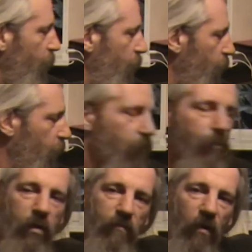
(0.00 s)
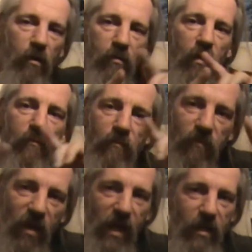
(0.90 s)
I'm going to photograph them
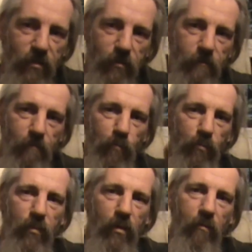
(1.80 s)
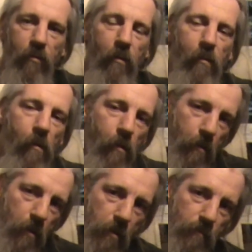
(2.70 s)
flat
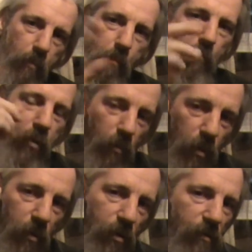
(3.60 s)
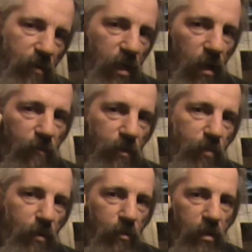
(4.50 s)
and put them up on the video for the
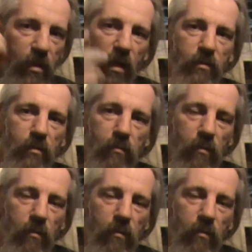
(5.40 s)
people to judge.